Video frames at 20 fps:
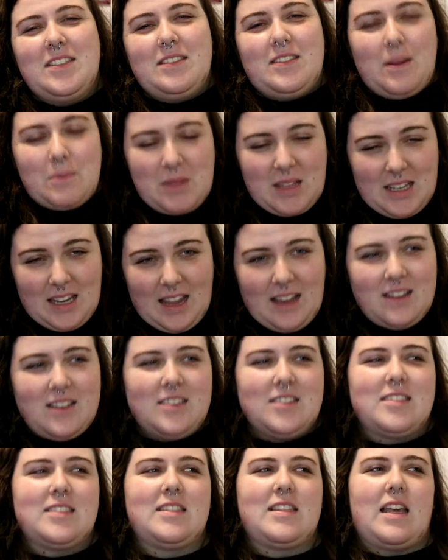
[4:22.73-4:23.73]
Something
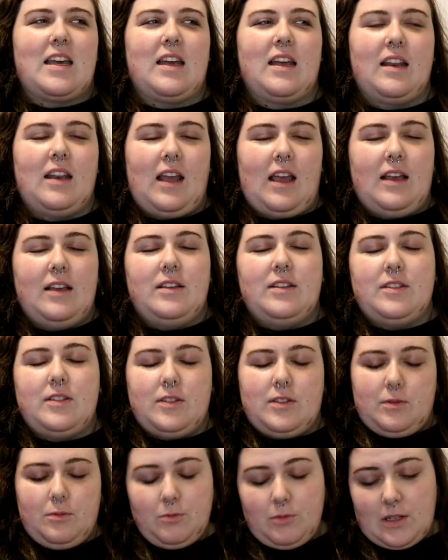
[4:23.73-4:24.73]
else that
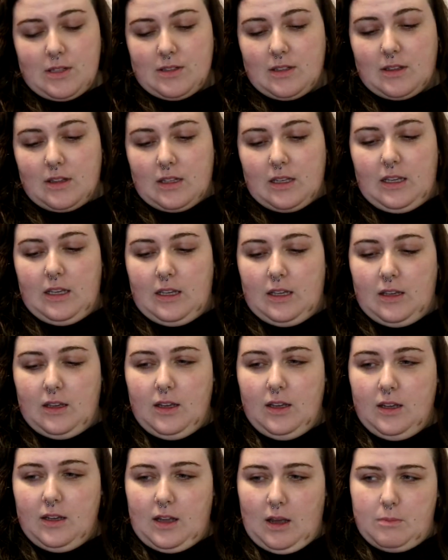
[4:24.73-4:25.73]
has
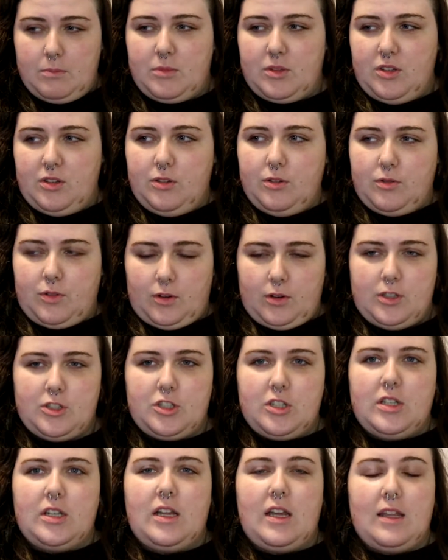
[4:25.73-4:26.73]
recently come to
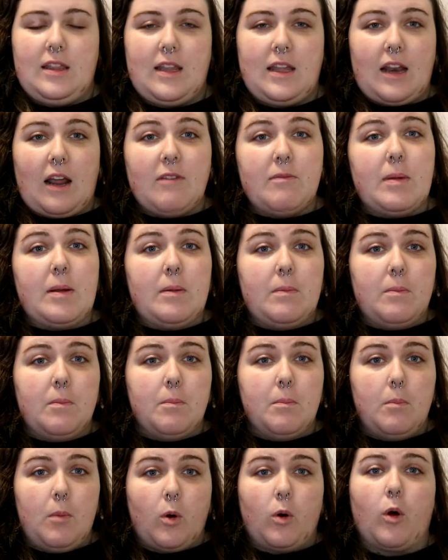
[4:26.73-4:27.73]
fruition and that I've
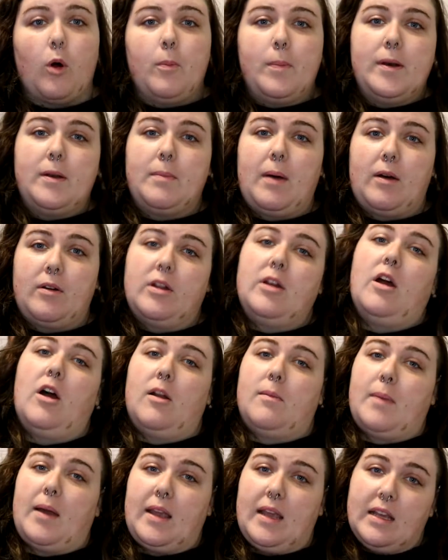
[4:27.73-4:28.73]
been more open about it
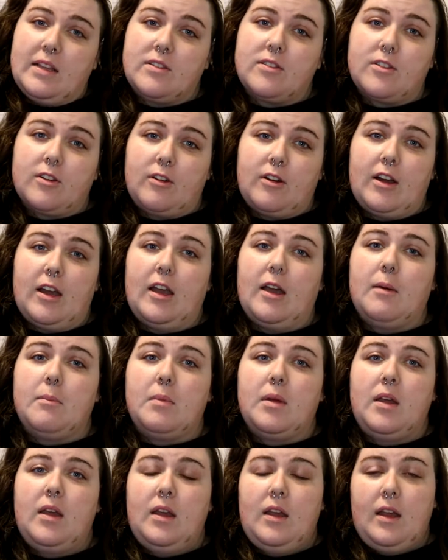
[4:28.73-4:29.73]
on my
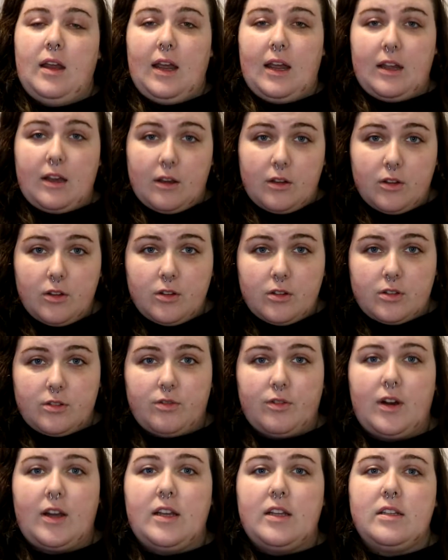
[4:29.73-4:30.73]
Instagram and close
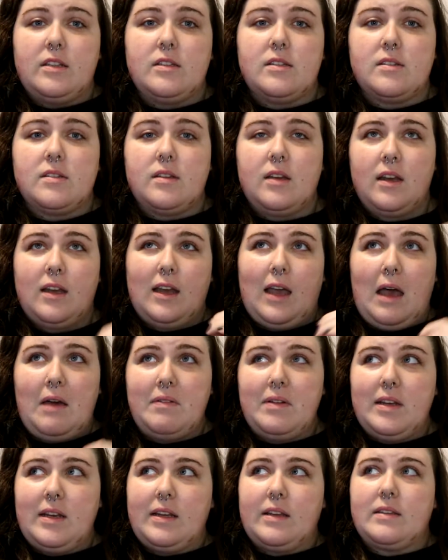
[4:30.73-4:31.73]
friends
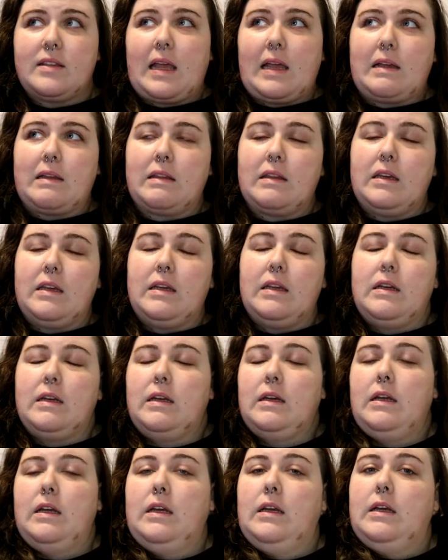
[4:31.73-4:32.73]
haven't exactly